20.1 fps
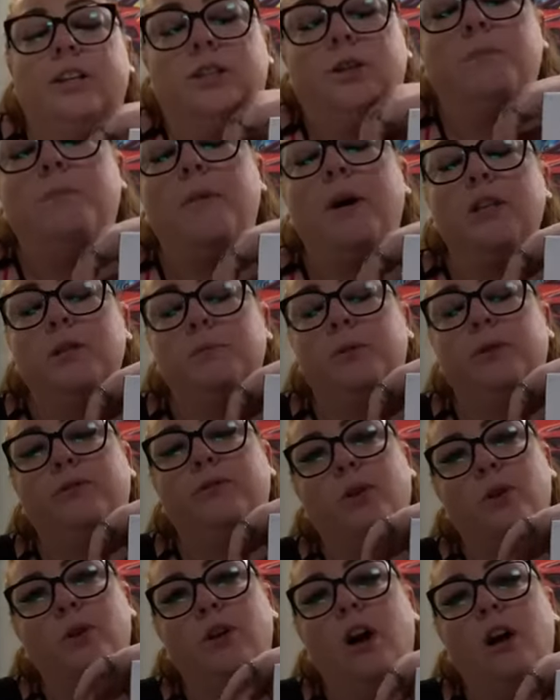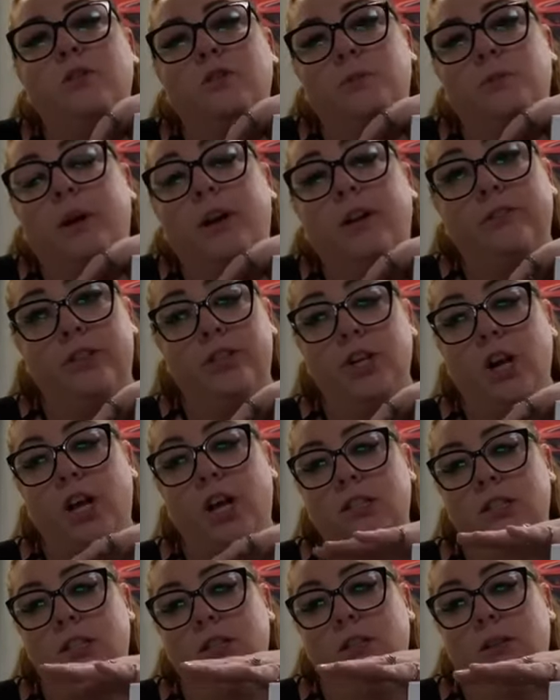All right, so multiple phone calls from Melvin
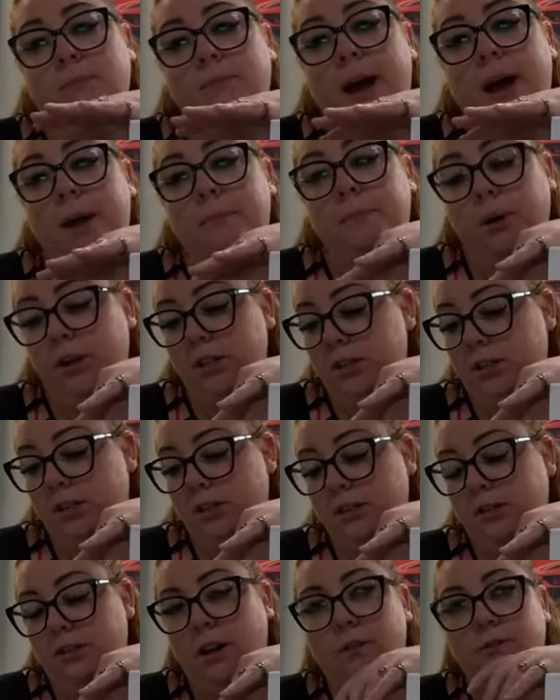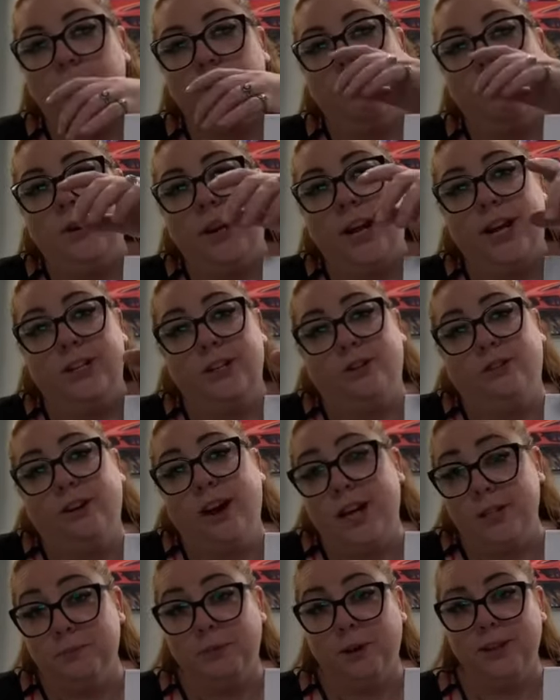Johnson to my personal cell phone and to
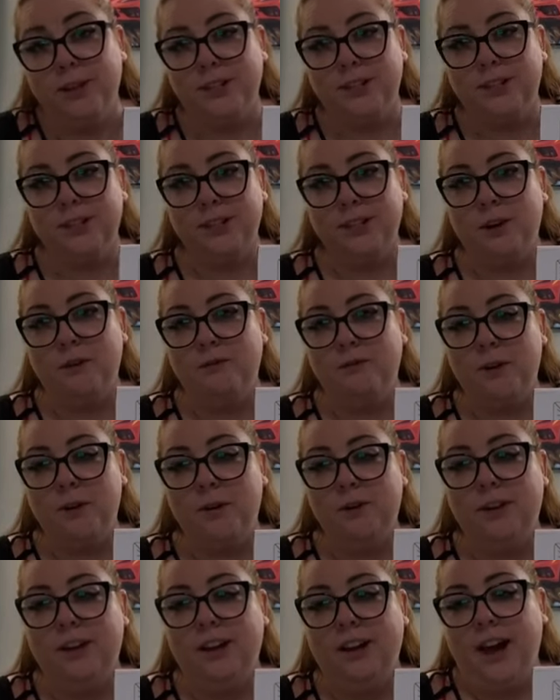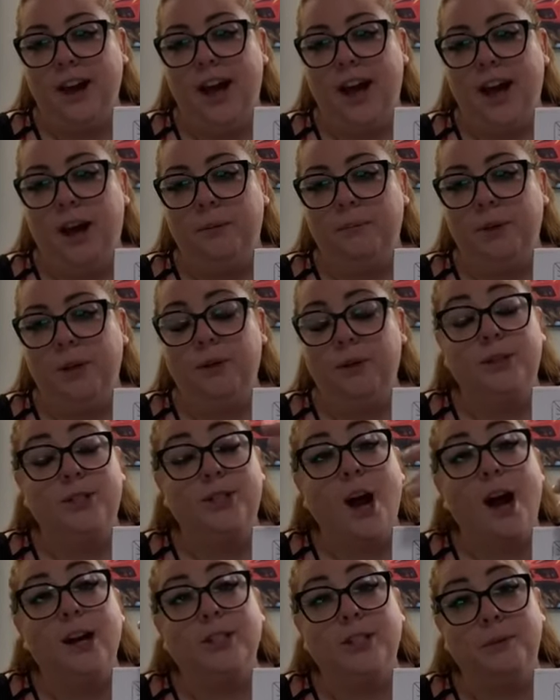Craig's personal cell phone. He
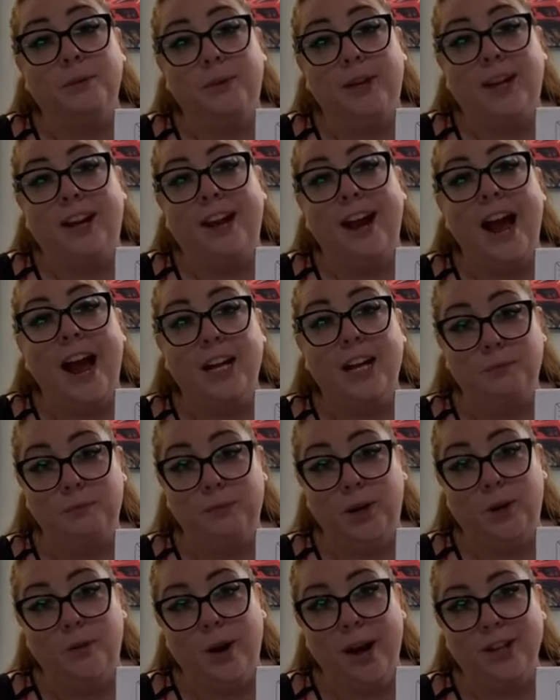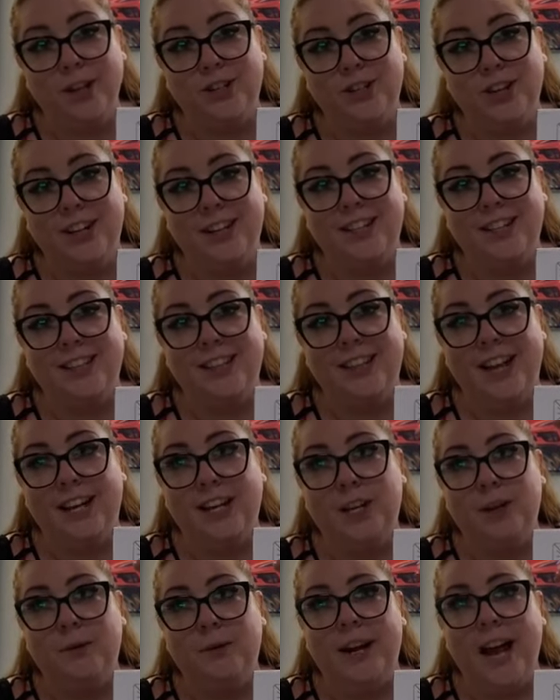would talk to me, ask me questions, and
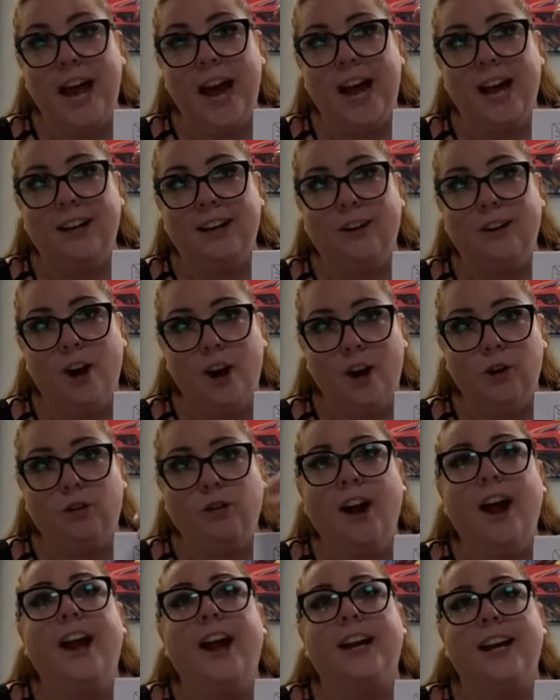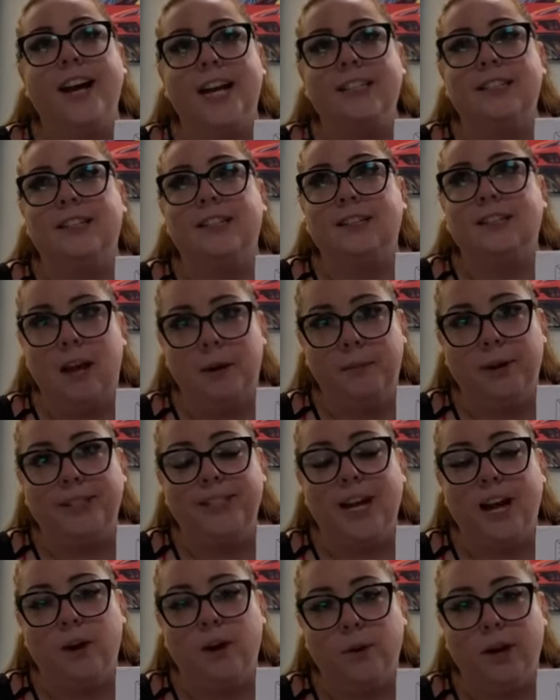then he would call Craig and ask the same
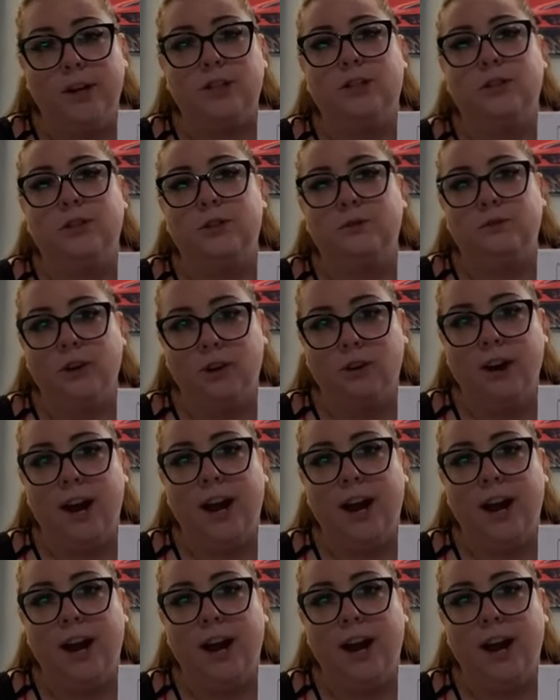exact questions for